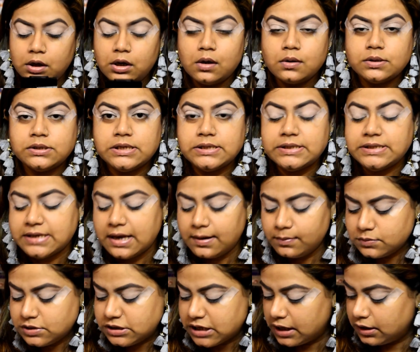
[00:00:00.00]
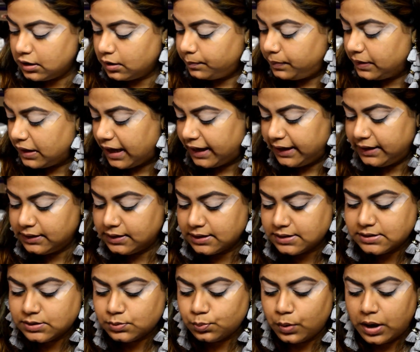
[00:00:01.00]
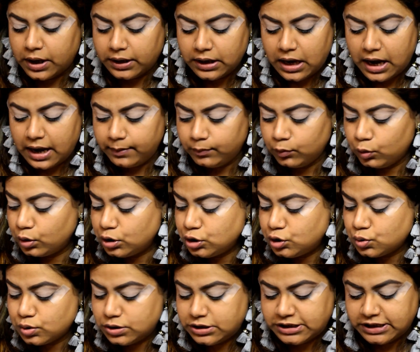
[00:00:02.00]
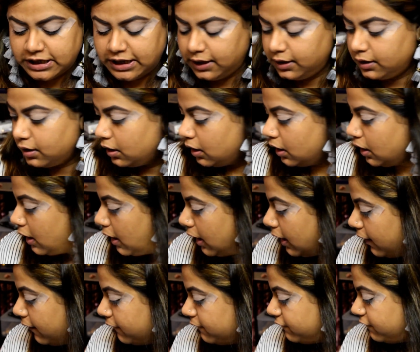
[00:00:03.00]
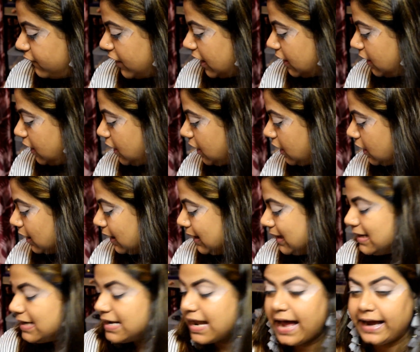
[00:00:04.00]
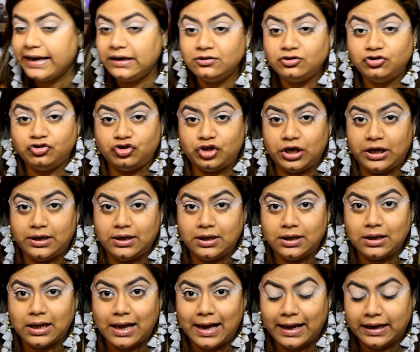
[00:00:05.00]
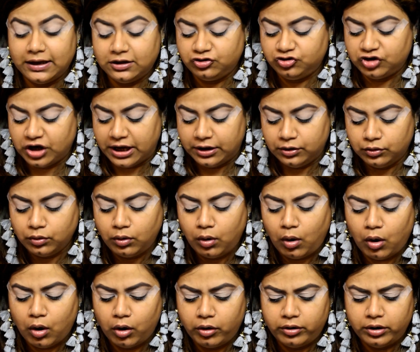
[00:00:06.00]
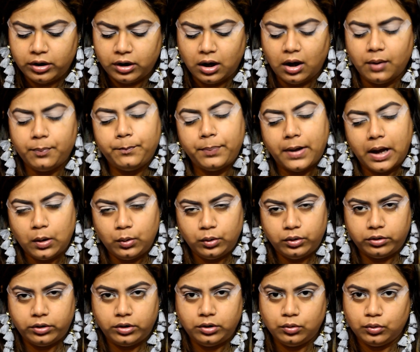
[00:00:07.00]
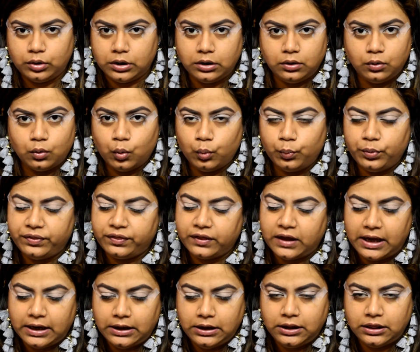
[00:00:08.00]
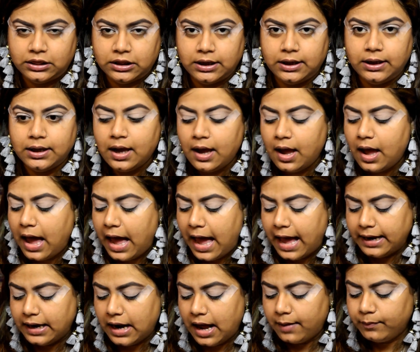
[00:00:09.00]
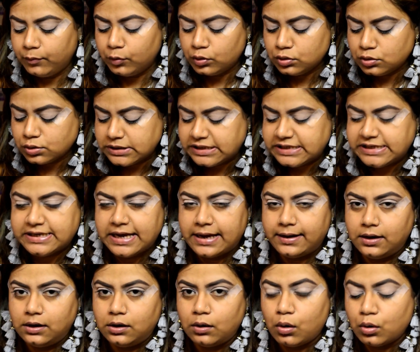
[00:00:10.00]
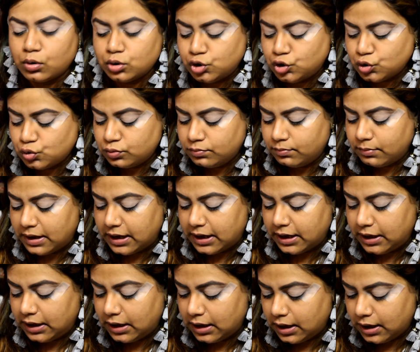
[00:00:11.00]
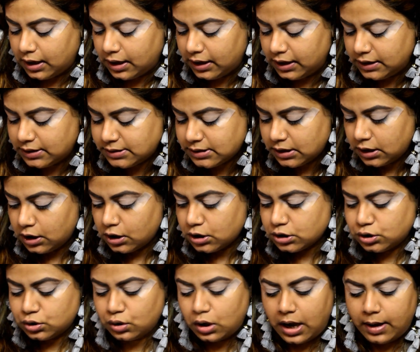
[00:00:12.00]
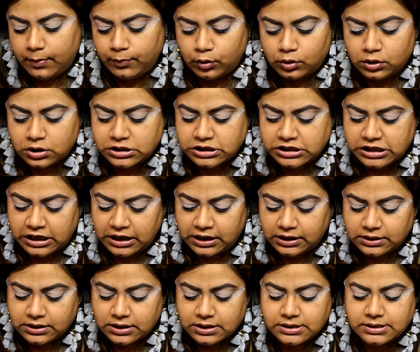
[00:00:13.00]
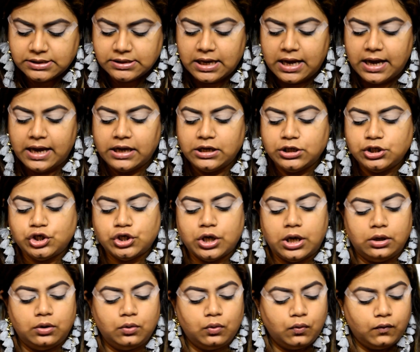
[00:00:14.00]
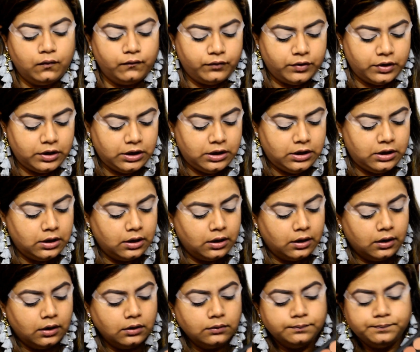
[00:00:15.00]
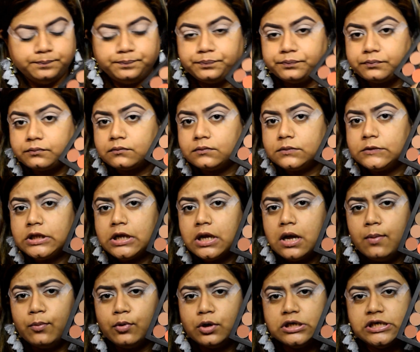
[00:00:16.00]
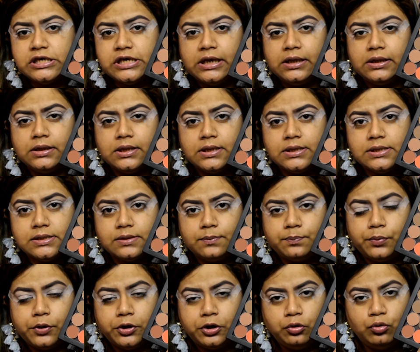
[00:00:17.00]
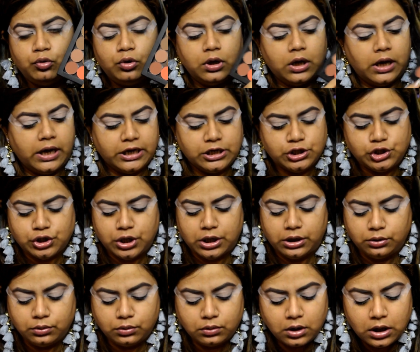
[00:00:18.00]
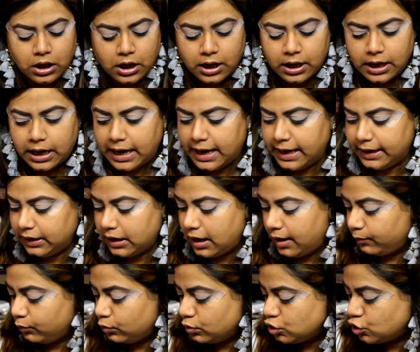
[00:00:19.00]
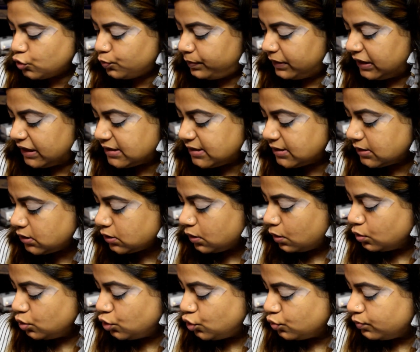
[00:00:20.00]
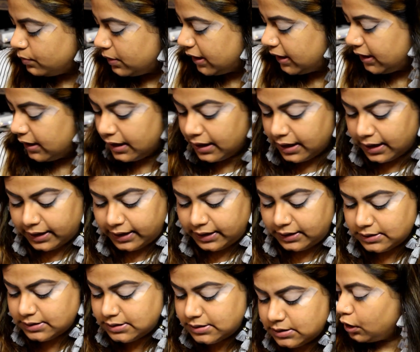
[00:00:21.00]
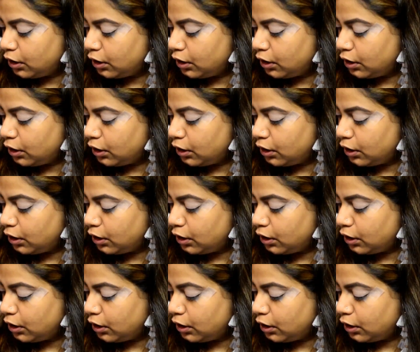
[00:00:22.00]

Now since I'm done applying this one, I'm going to take a very light shaded eyeshadow or a powder, you can go with anything, and I'm going to set it onto my eyes. So I'm going to take this eyeshadow over here. I'm going to take this particular eyeshadow and I'm going to place it onto my eyes.